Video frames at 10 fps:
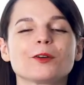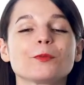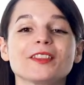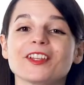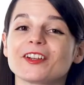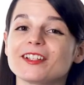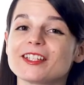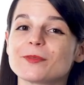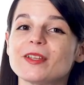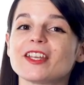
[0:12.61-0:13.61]
When learning
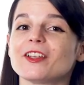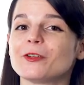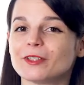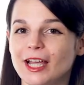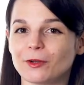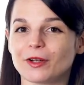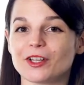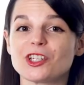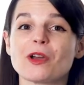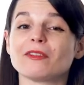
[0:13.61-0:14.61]
to speak a new
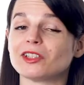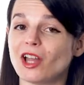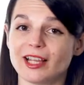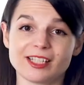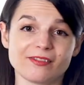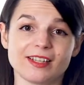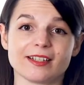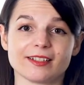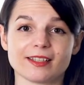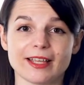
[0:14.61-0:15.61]
language, you have lots of
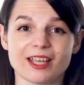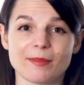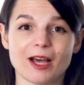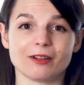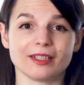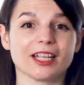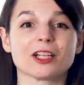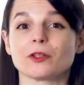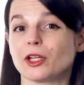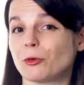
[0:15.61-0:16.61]
things to think about,
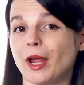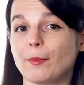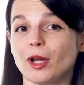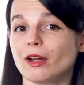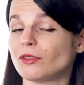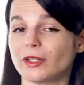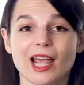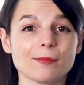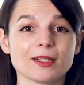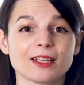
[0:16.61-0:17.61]
including grammar,
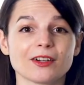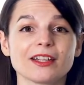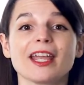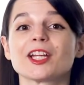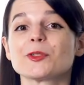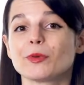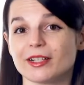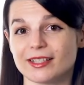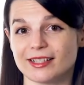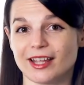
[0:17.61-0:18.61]
vocabulary, and
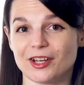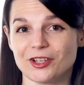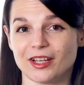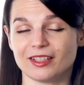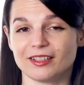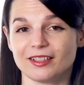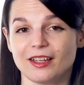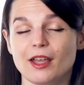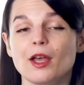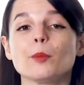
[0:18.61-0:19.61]
pronunciation.
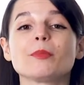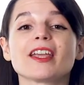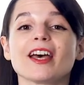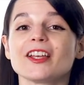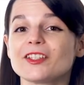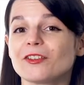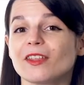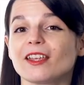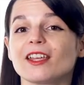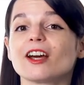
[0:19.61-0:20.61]
Because you're
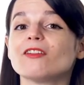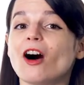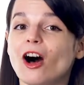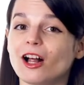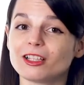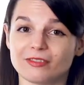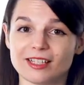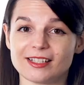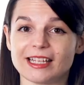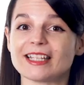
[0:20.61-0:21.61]
thinking of all of
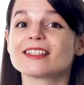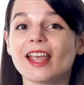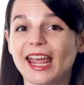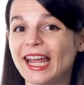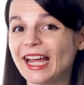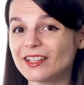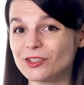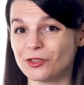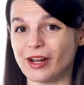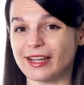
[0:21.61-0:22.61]
these things and
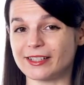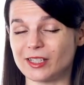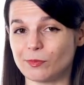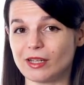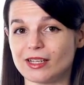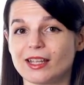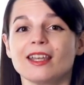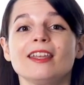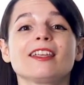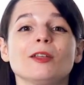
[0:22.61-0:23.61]
trying to speak,
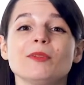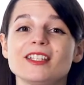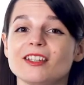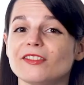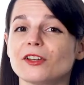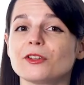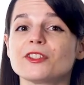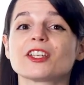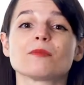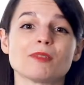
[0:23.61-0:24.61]
it can be difficult
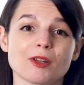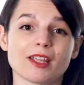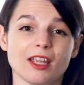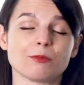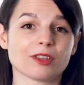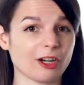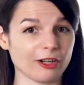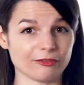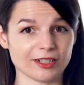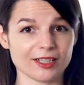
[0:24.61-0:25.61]
to communicate with
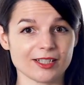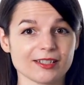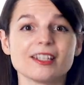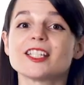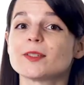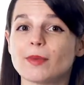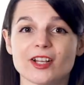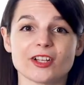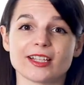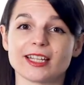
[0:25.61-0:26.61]
confidence,
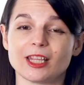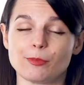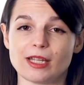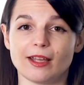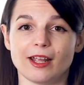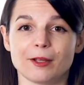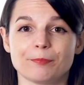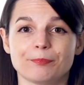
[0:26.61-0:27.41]
especially in the beginning.